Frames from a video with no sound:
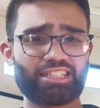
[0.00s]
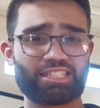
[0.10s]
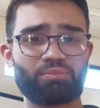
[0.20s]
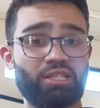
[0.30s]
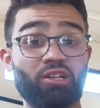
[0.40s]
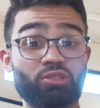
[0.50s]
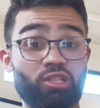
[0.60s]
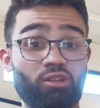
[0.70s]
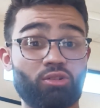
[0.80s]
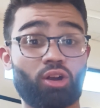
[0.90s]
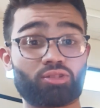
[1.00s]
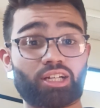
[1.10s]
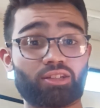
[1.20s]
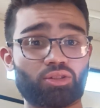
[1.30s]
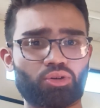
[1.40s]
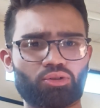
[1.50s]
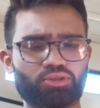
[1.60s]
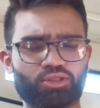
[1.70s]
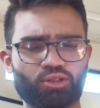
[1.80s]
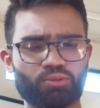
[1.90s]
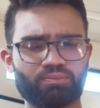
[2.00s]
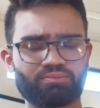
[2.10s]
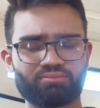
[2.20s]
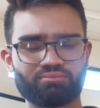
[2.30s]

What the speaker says: something goes a little wrong down the road, so